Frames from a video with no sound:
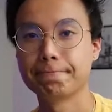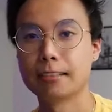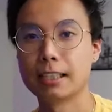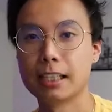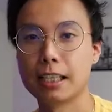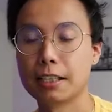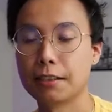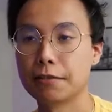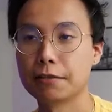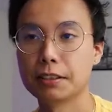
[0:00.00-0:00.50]

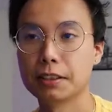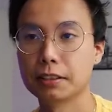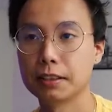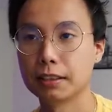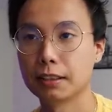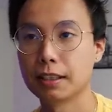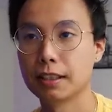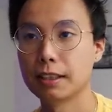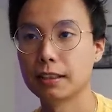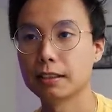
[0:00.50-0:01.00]
I had a
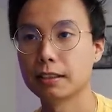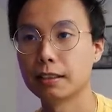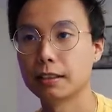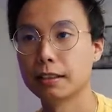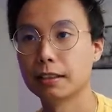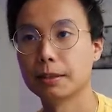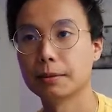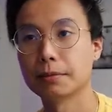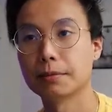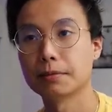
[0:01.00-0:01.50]
feeling that
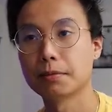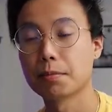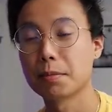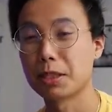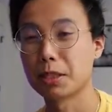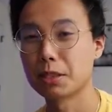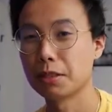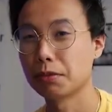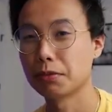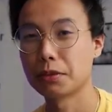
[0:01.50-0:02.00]
my
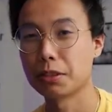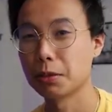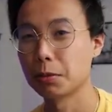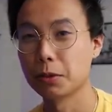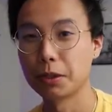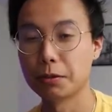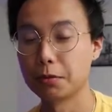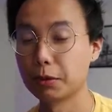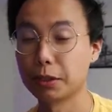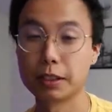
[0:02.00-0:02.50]
Shift Tree
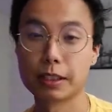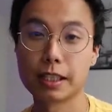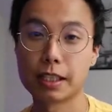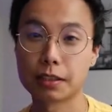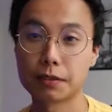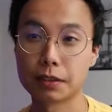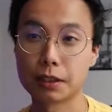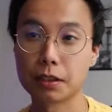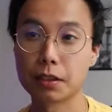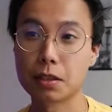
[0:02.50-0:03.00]
wouldn't really
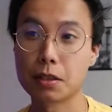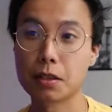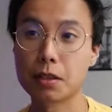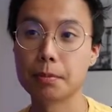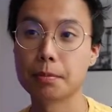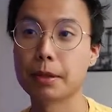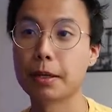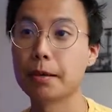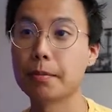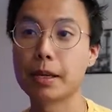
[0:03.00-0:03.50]
last very long,
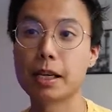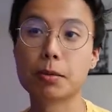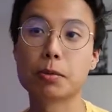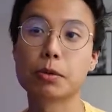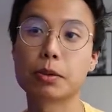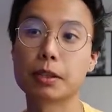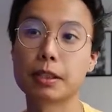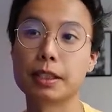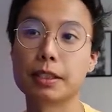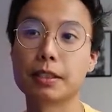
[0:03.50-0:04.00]
but I'm able
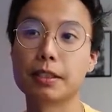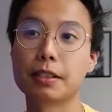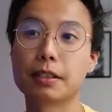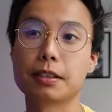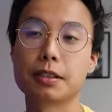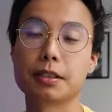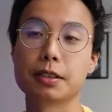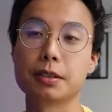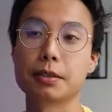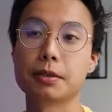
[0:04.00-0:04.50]
to here
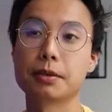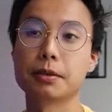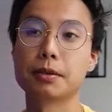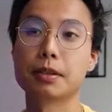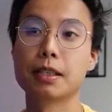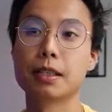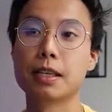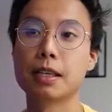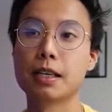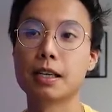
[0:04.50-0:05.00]
to
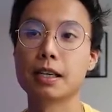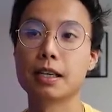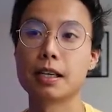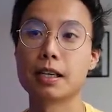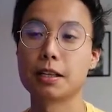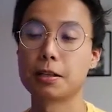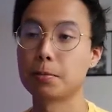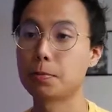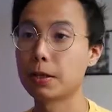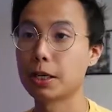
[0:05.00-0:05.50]

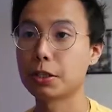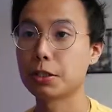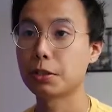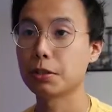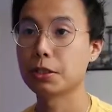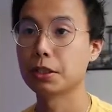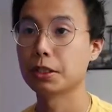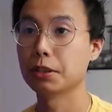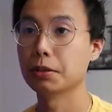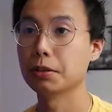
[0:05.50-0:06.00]
either pressure
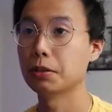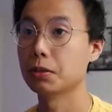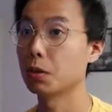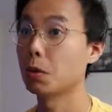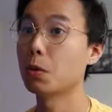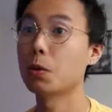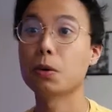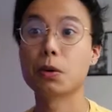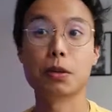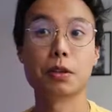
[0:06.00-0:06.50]
shields
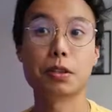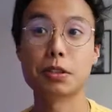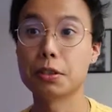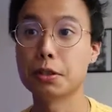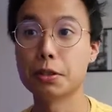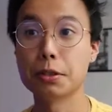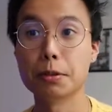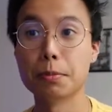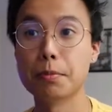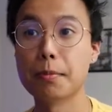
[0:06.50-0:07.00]
or just
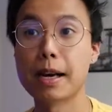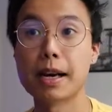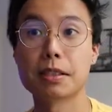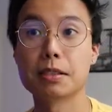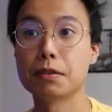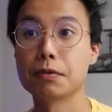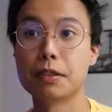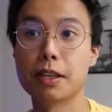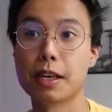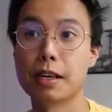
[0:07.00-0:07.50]
do
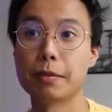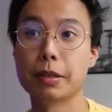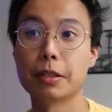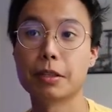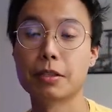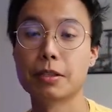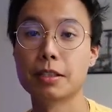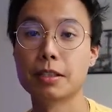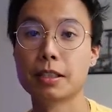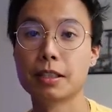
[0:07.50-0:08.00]
massive
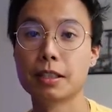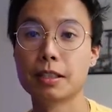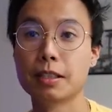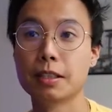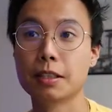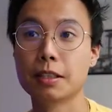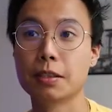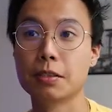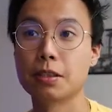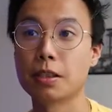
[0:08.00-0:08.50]
damage.
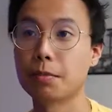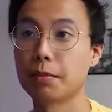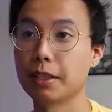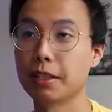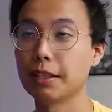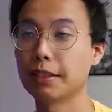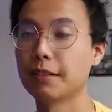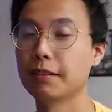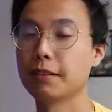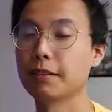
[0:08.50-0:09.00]
So I'm
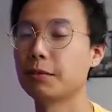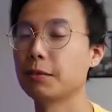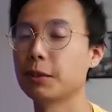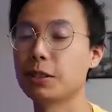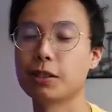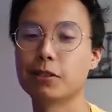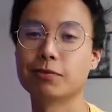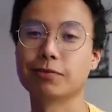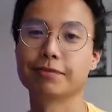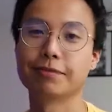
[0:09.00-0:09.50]
thinking,
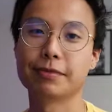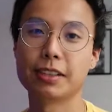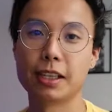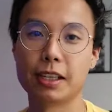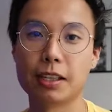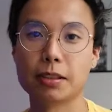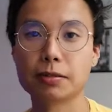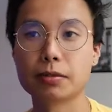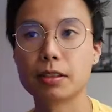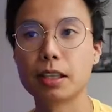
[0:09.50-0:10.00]
well, you
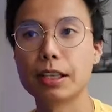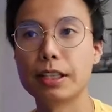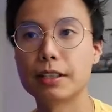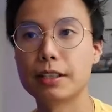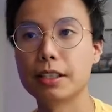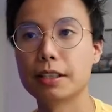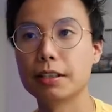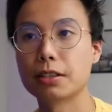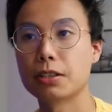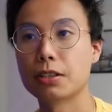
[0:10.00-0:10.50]
know, it
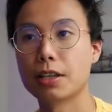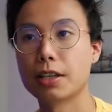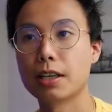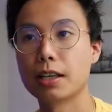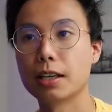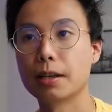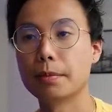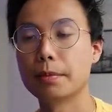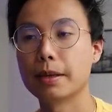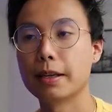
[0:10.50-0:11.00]
did its
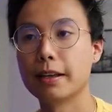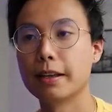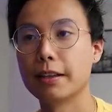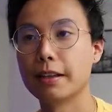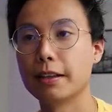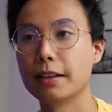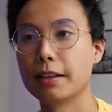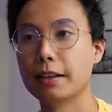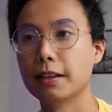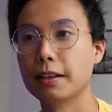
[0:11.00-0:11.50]
job,
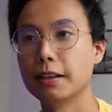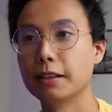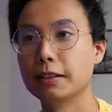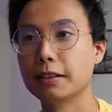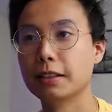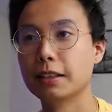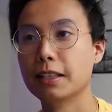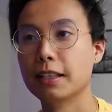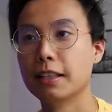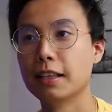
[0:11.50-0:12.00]
and
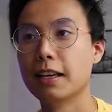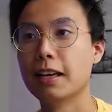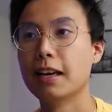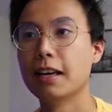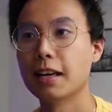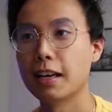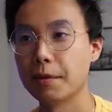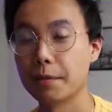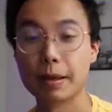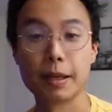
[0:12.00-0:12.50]

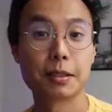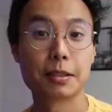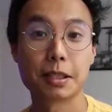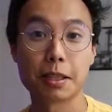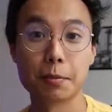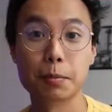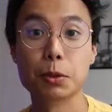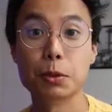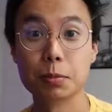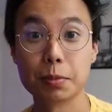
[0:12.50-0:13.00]
I'm about to take
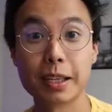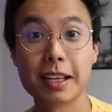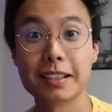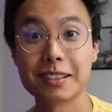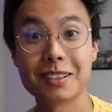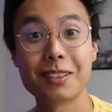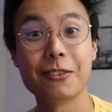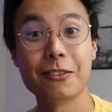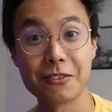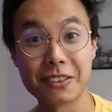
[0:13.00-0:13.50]
a Moonblast
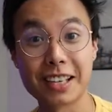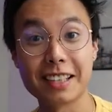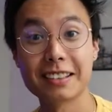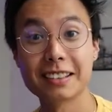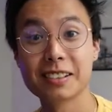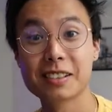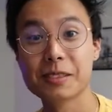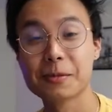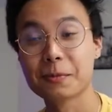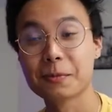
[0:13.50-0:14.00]
to the face.